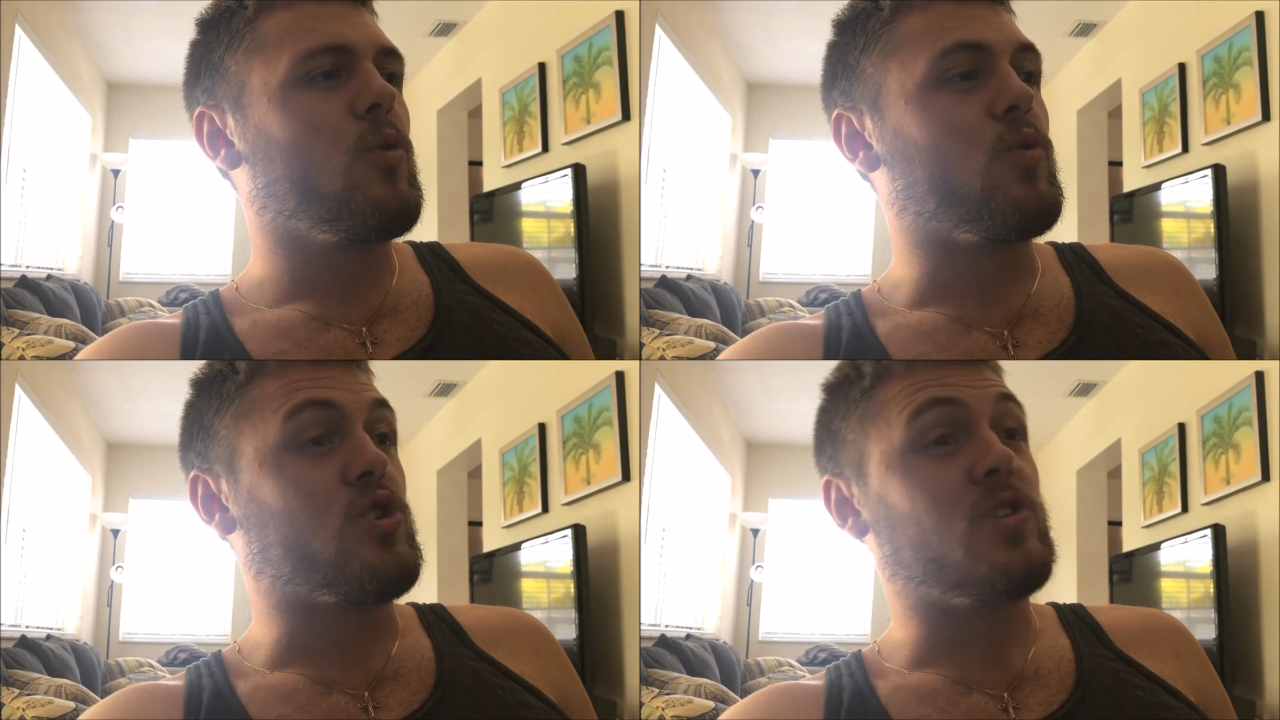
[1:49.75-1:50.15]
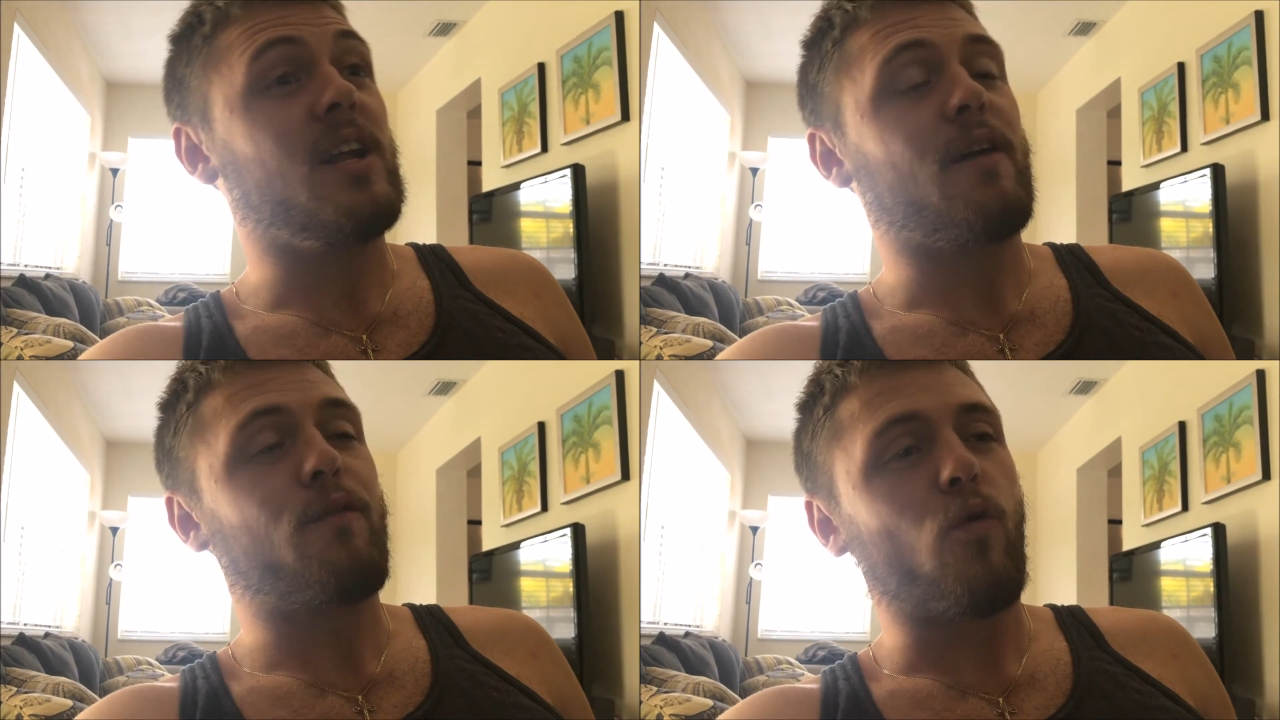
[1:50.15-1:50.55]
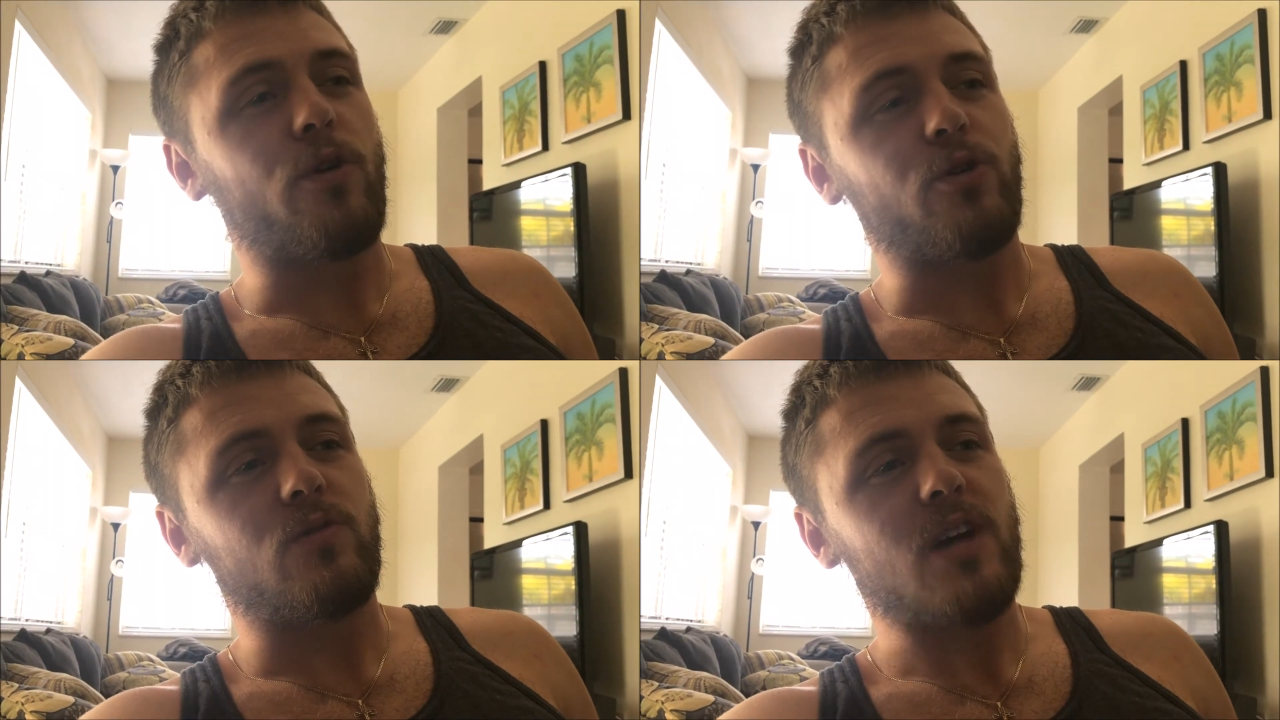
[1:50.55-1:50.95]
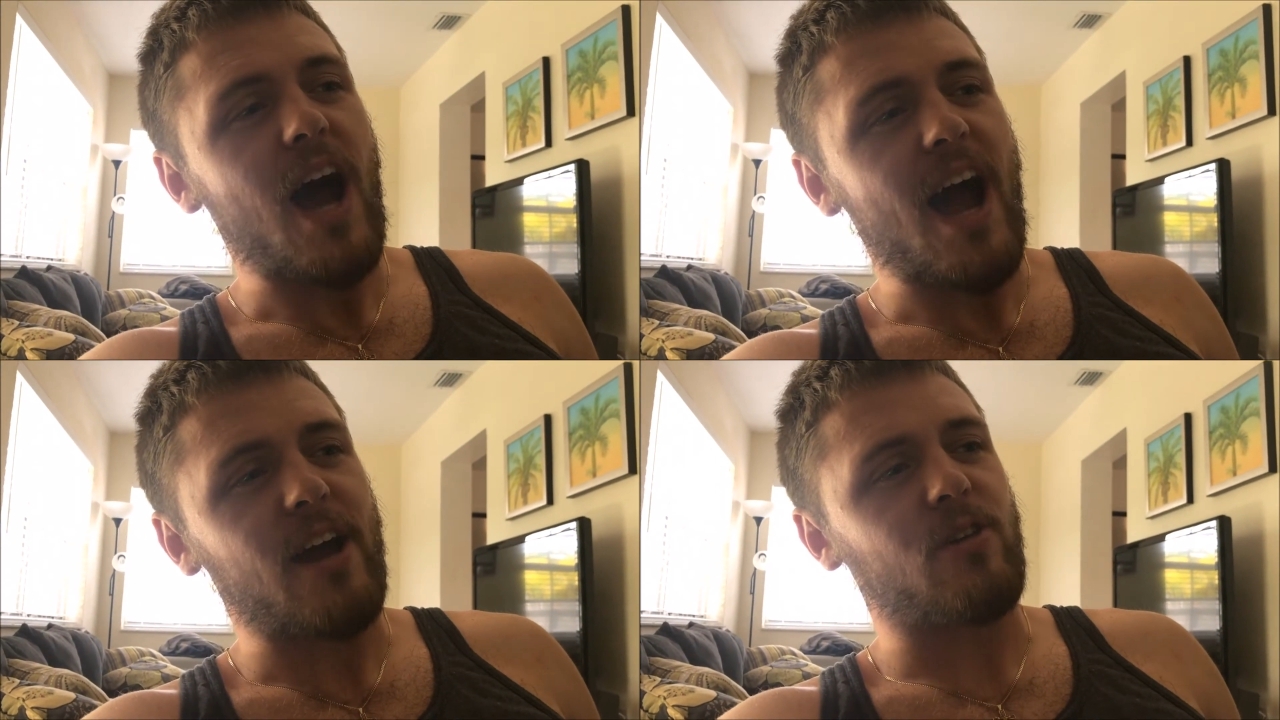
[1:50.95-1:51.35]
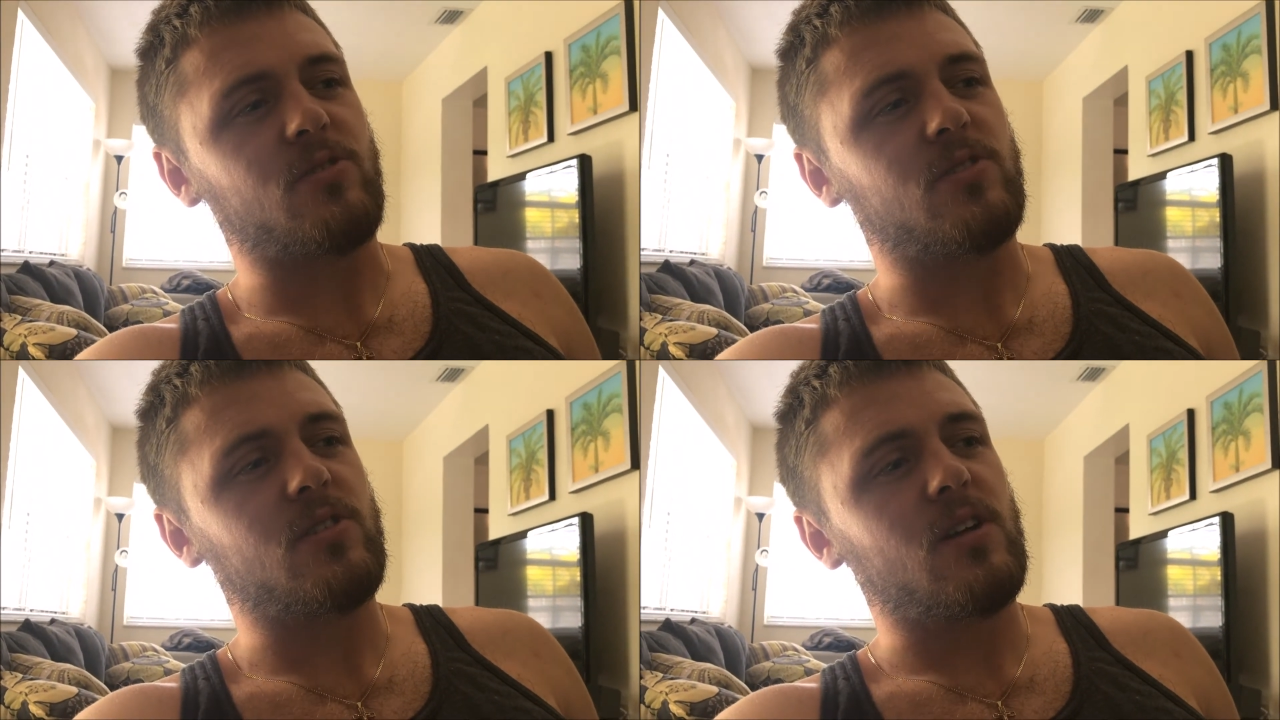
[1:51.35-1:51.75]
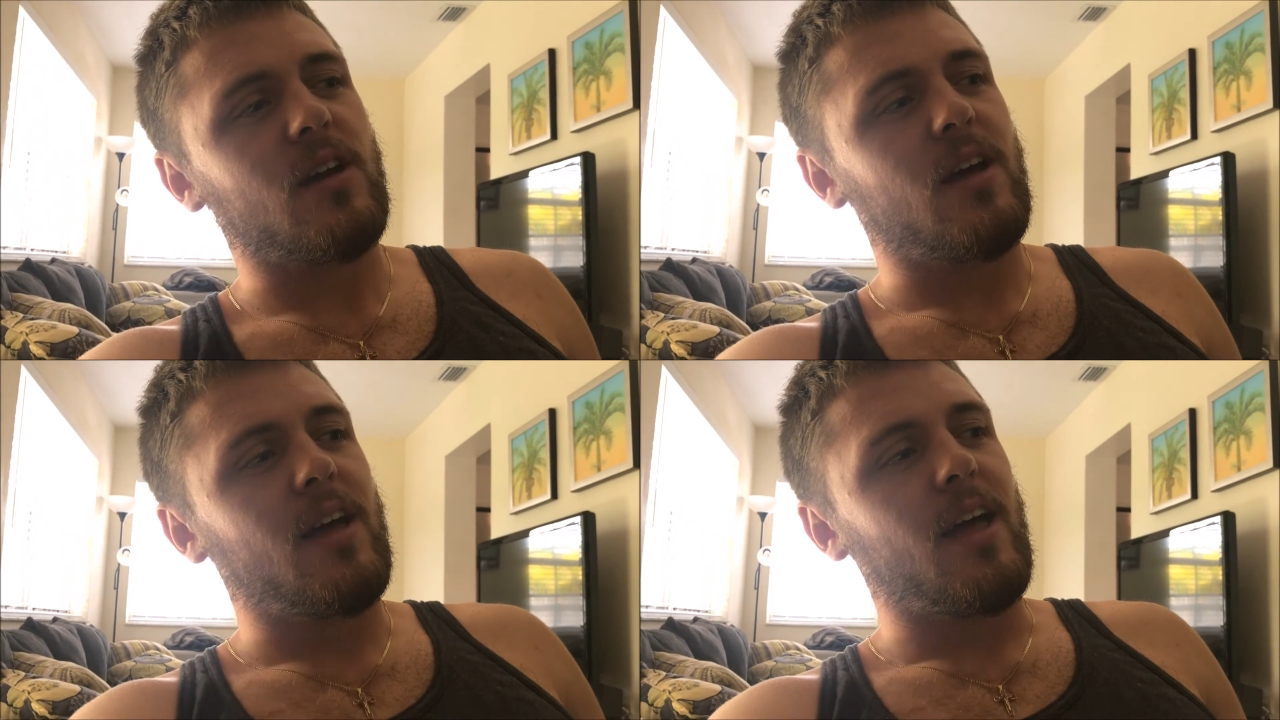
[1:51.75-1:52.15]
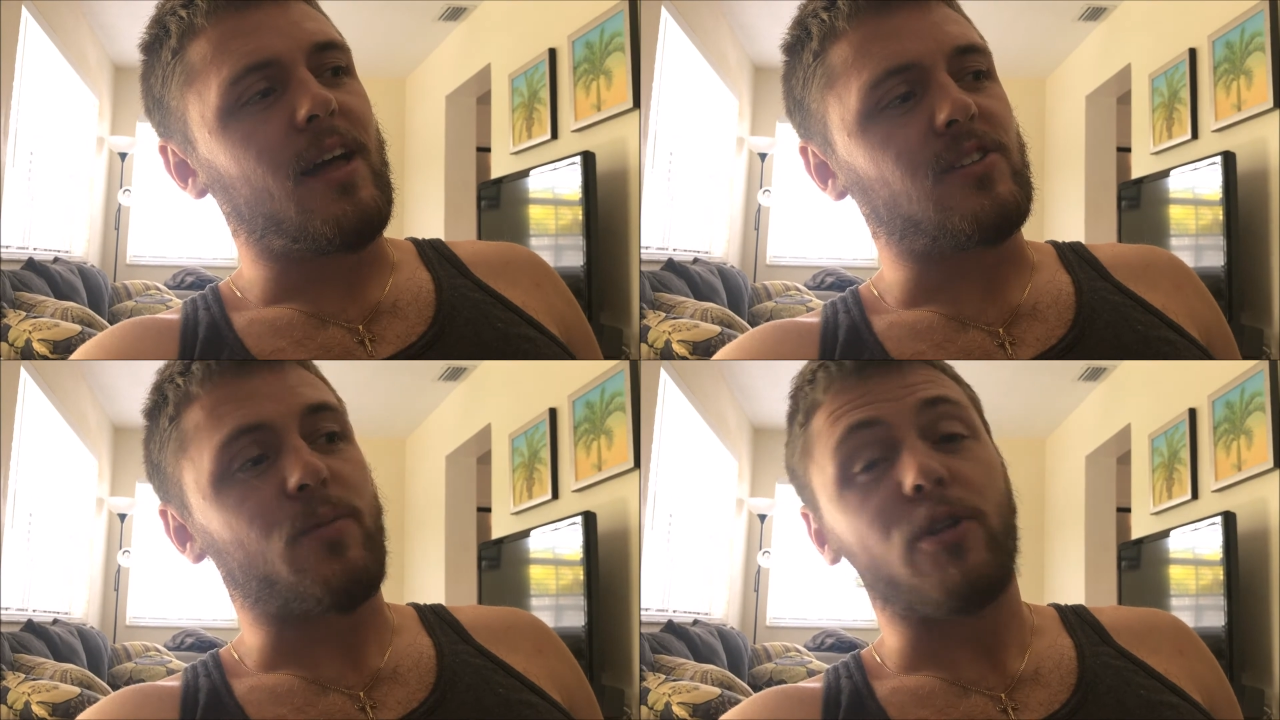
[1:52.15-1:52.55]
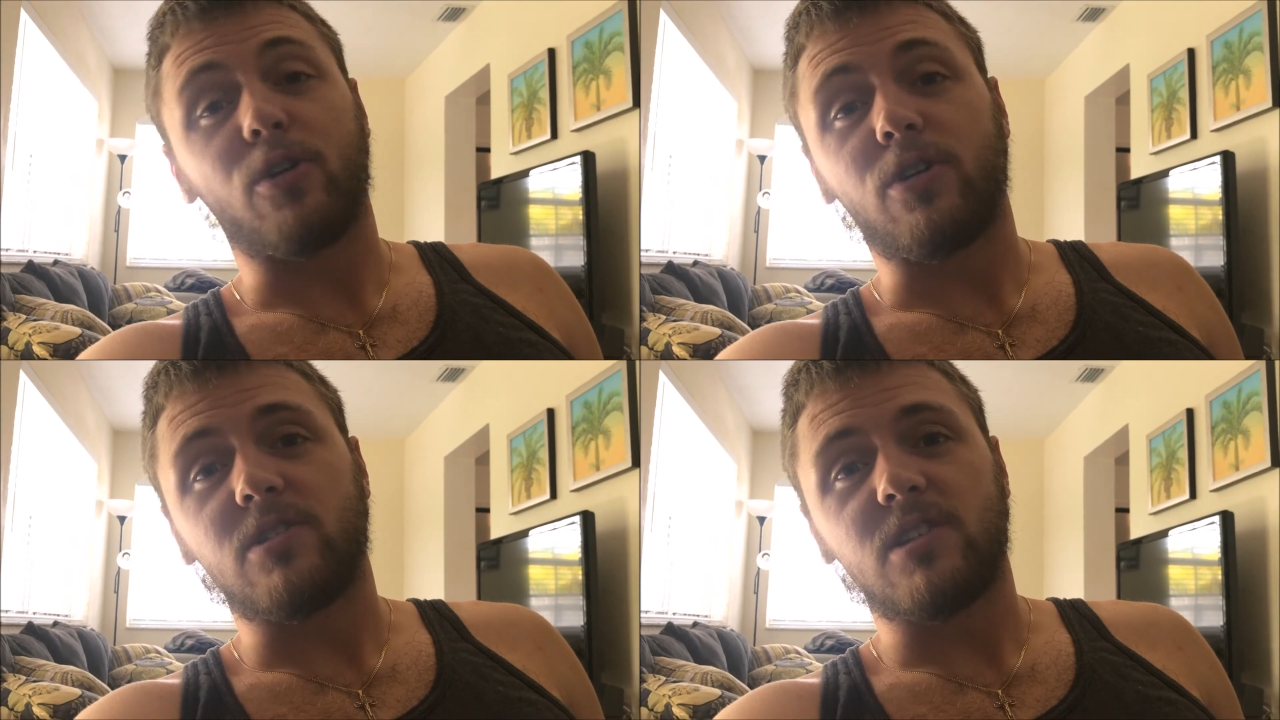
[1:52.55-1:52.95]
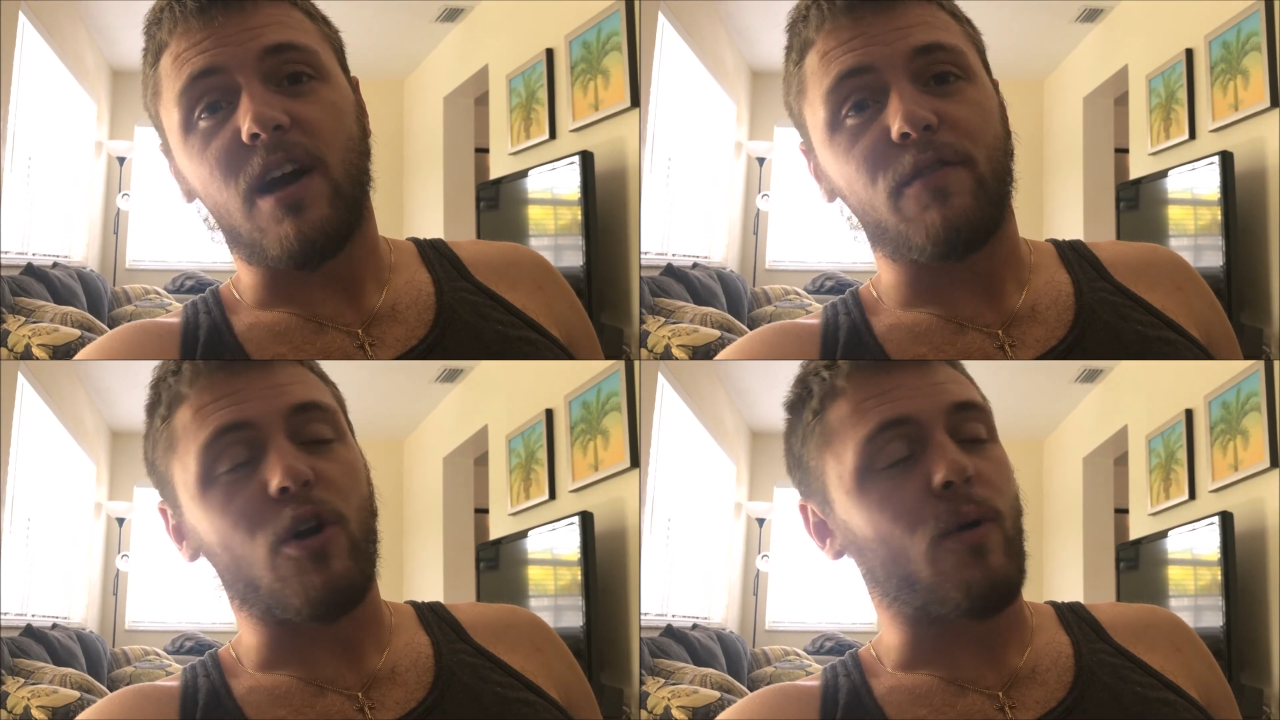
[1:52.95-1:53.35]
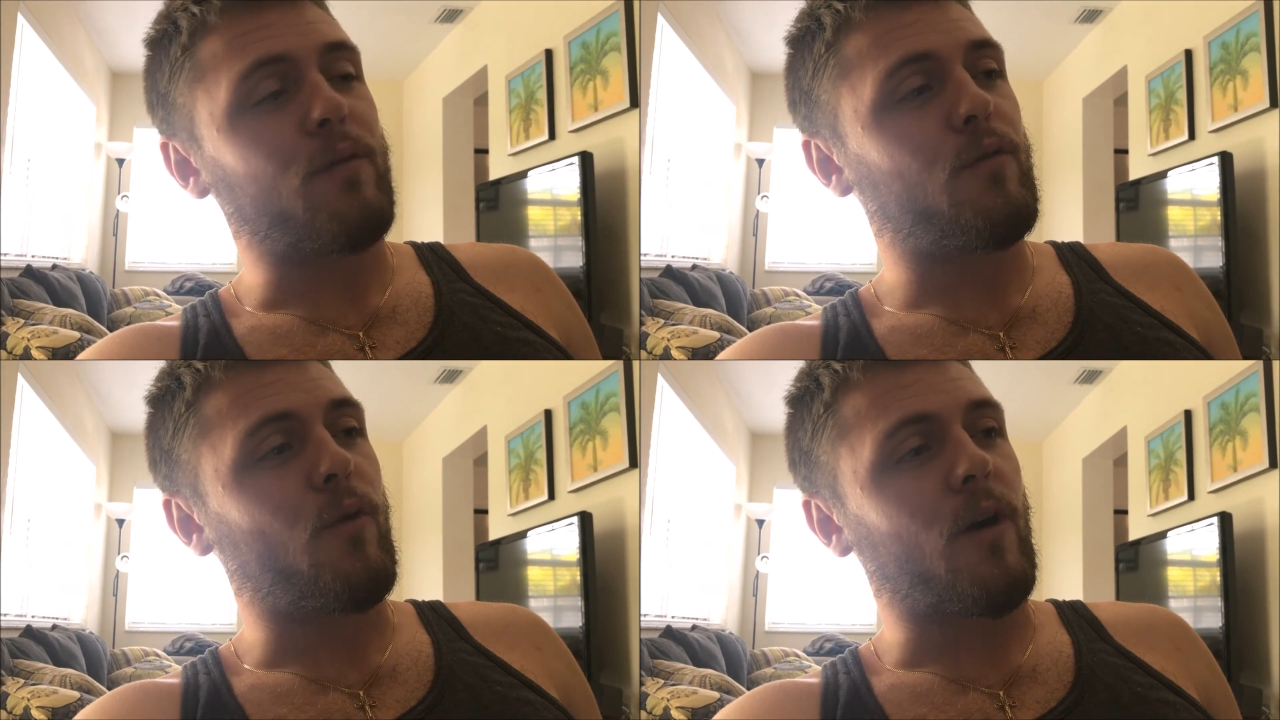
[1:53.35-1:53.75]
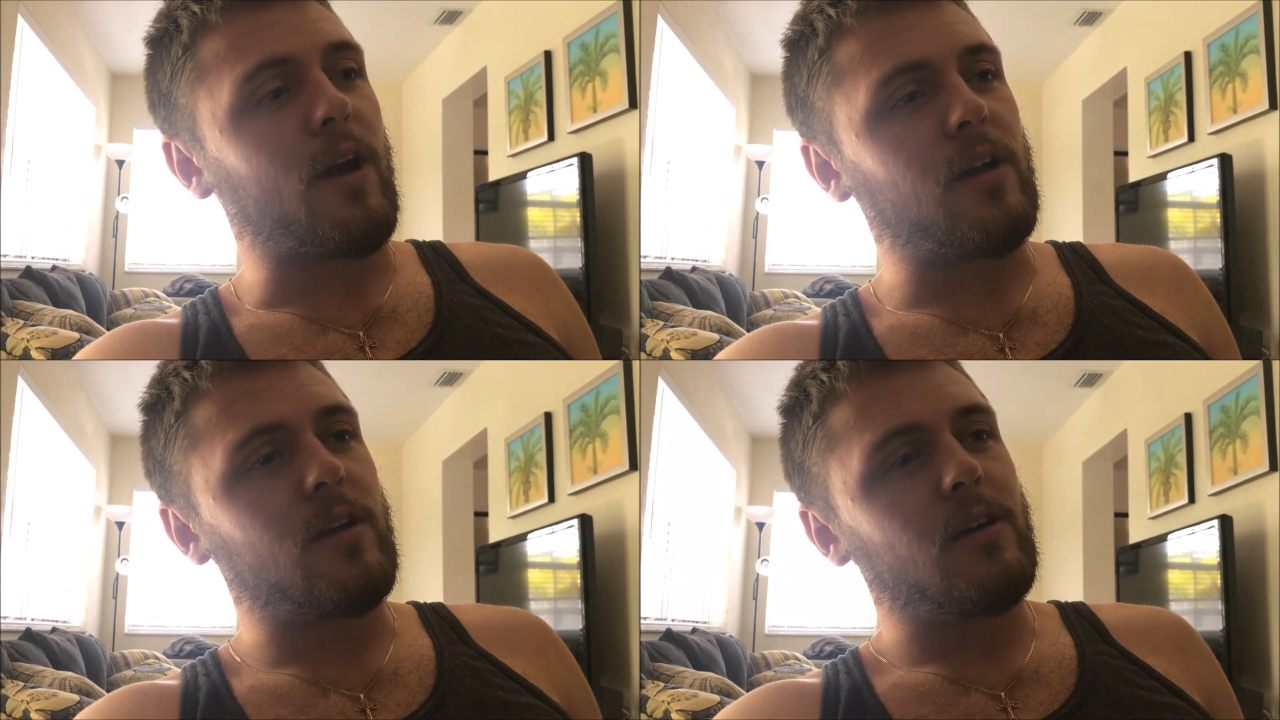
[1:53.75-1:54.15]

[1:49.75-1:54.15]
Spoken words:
which did have 4 new tires and some other good stuff going for it.